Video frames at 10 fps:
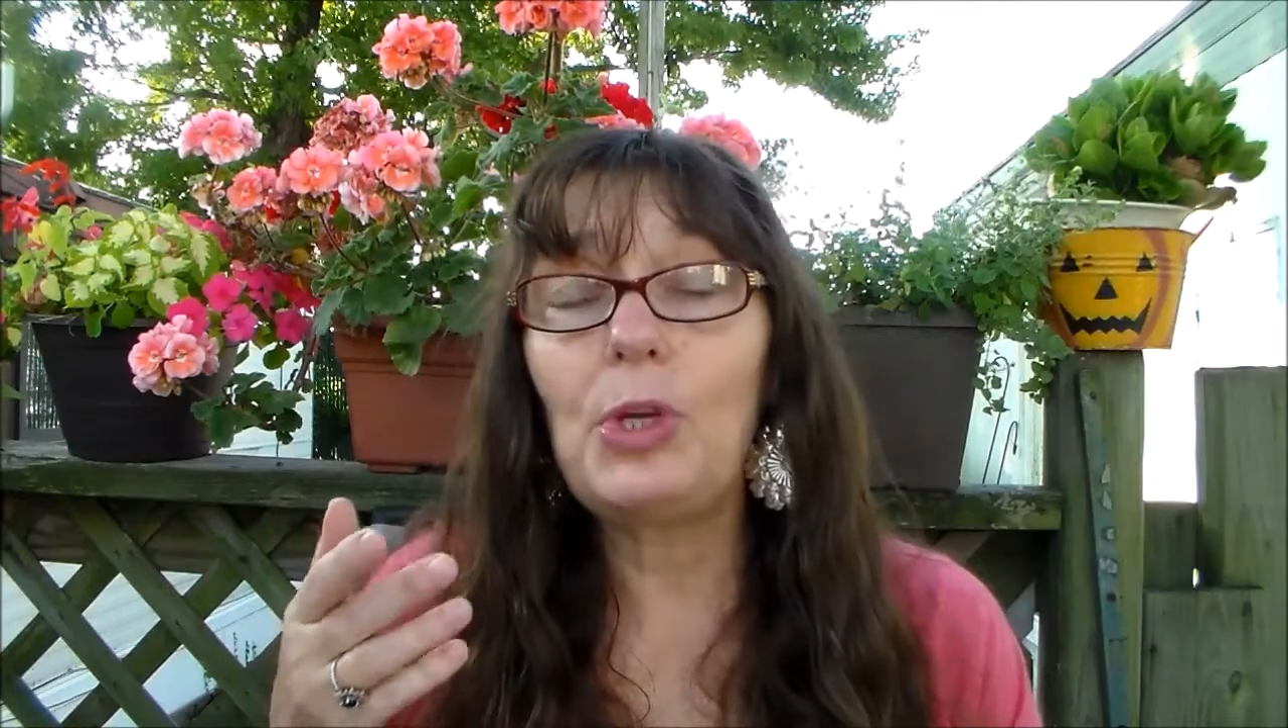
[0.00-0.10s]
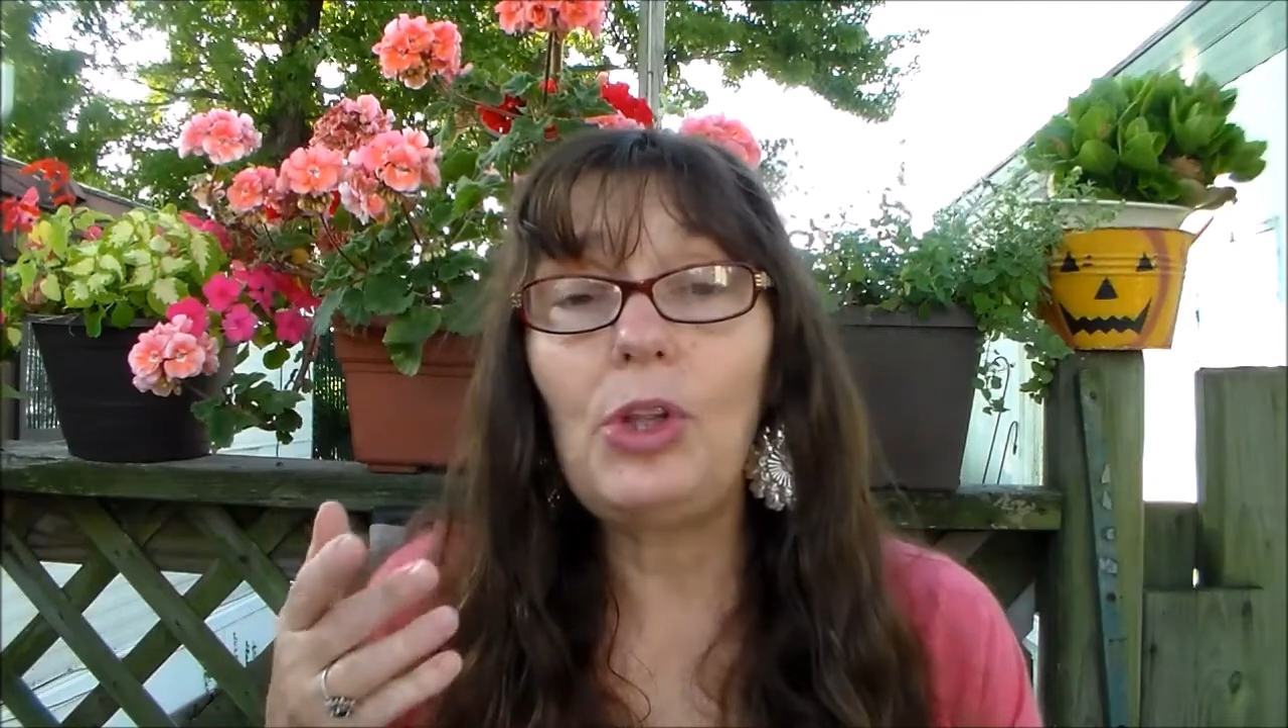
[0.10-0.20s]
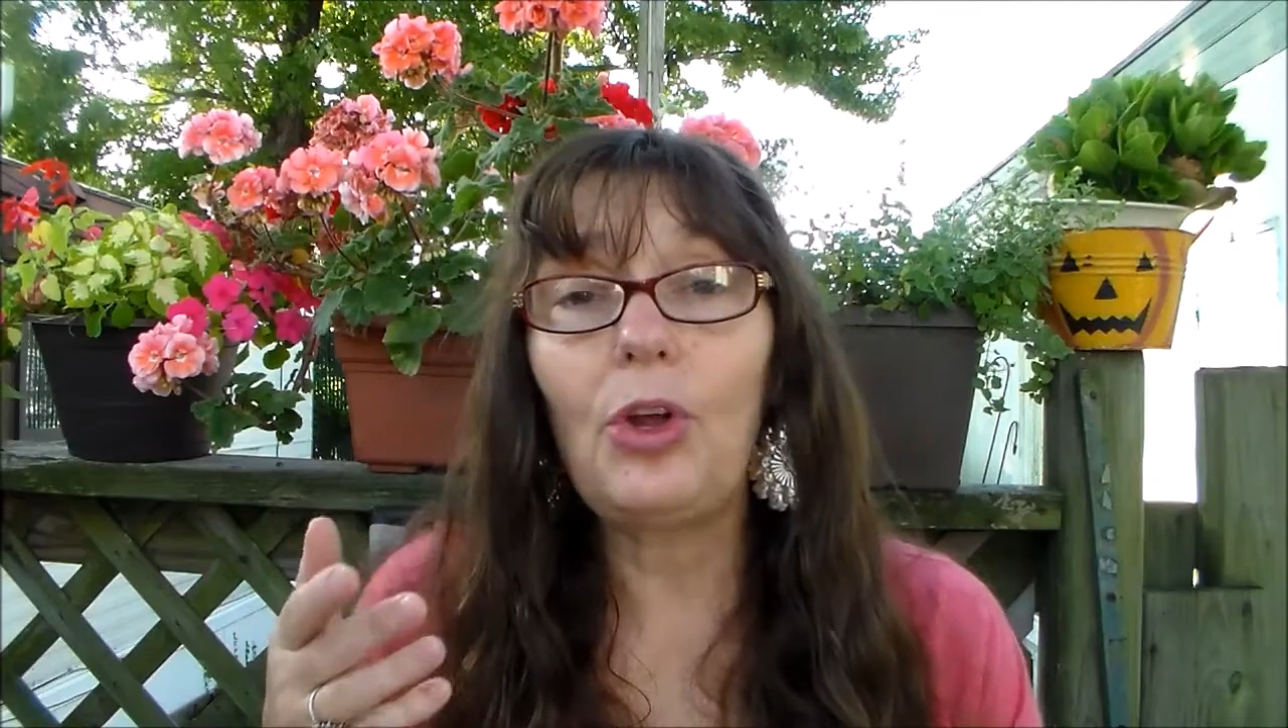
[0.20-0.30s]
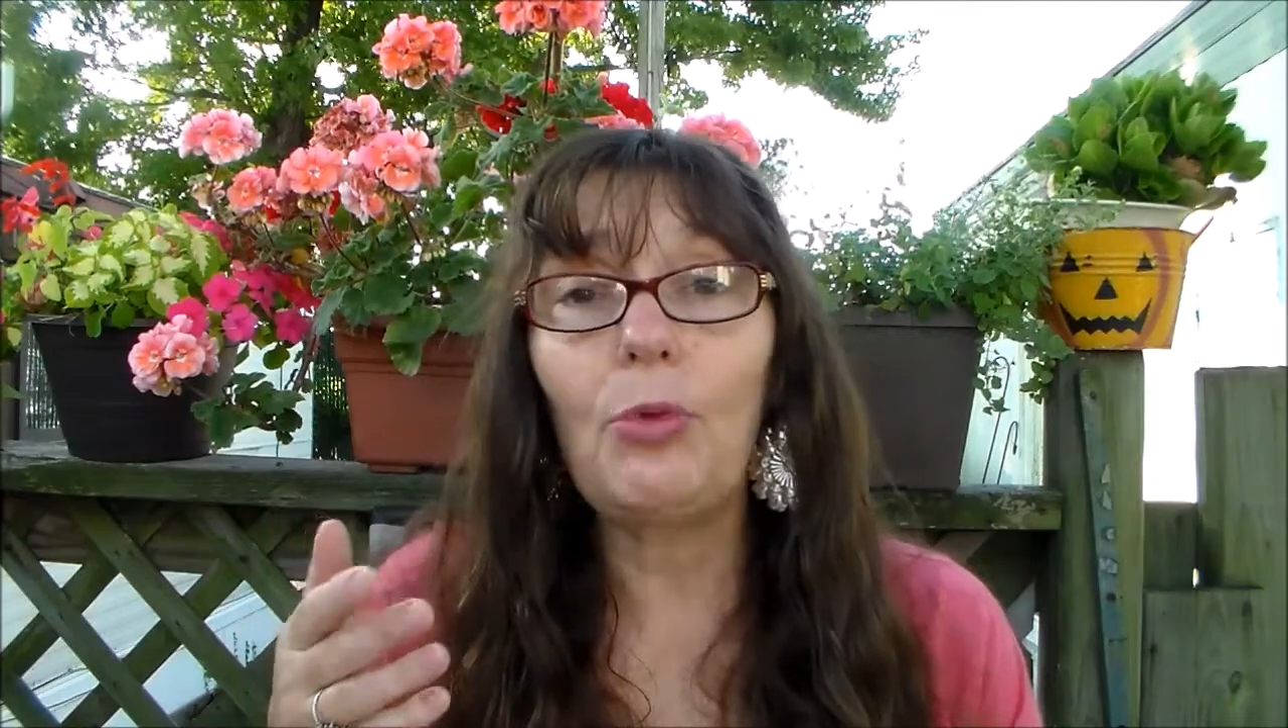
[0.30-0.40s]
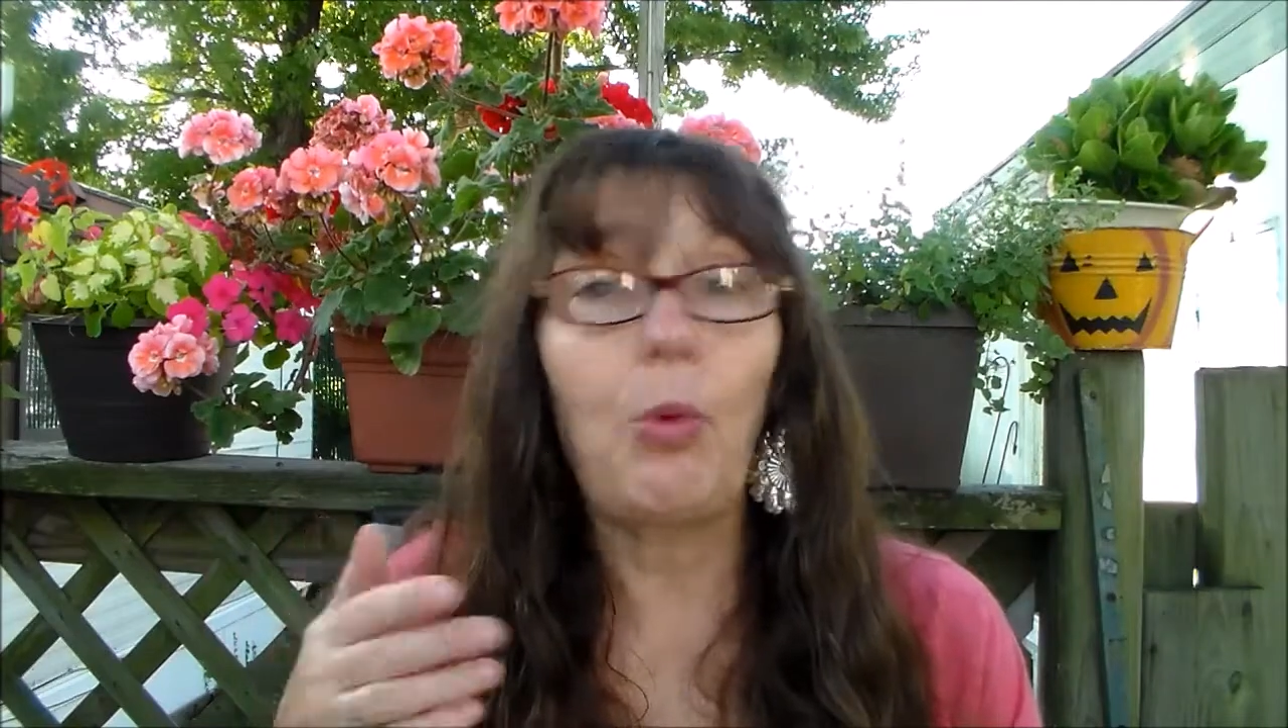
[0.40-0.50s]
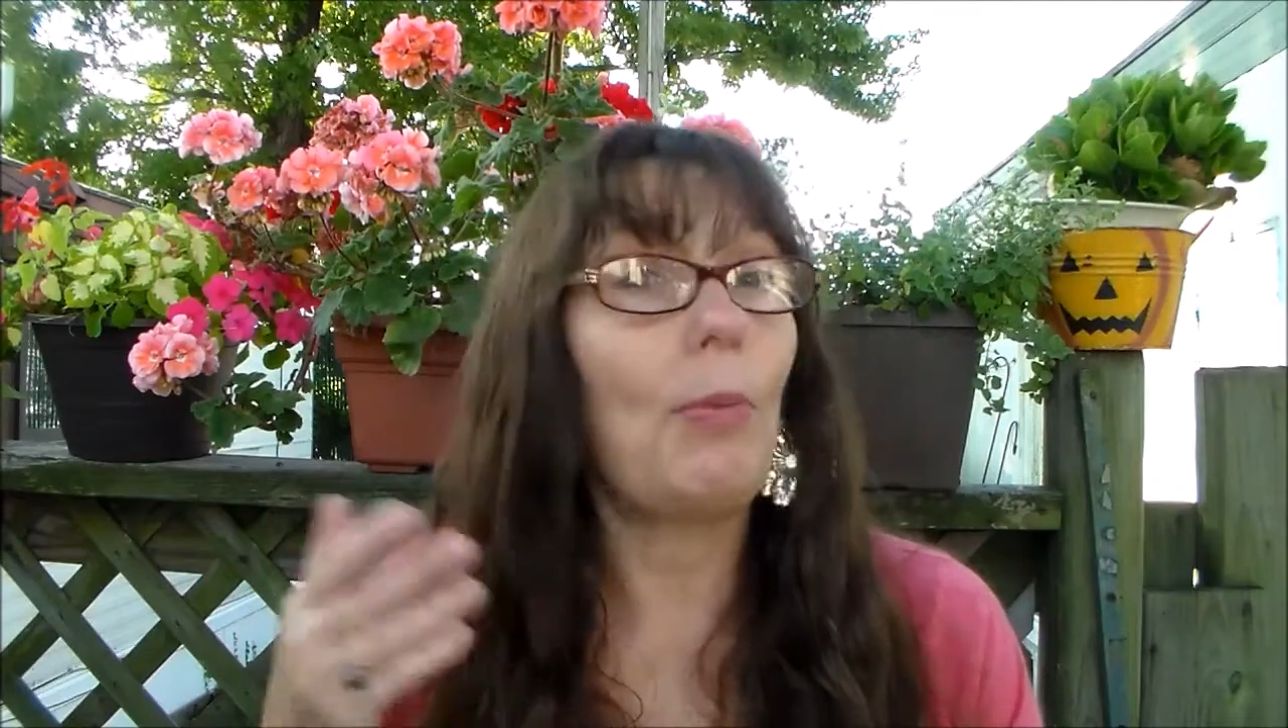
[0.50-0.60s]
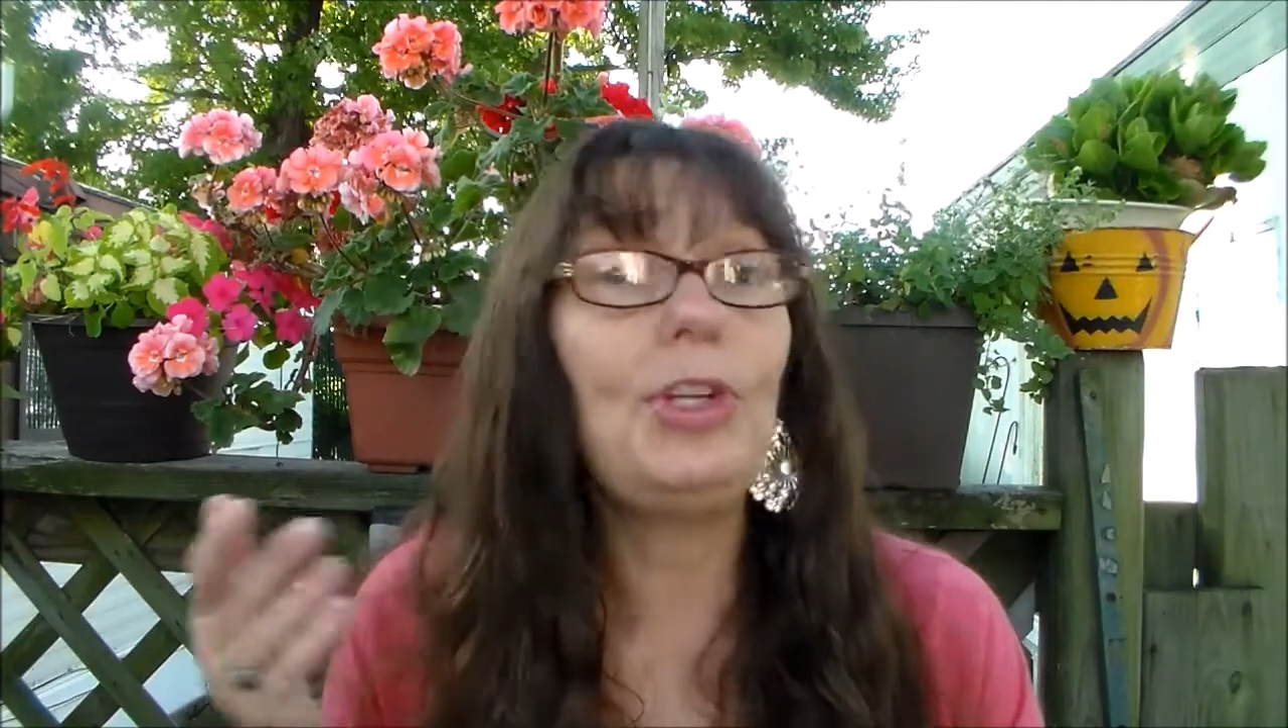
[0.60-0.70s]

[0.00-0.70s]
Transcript: we learn what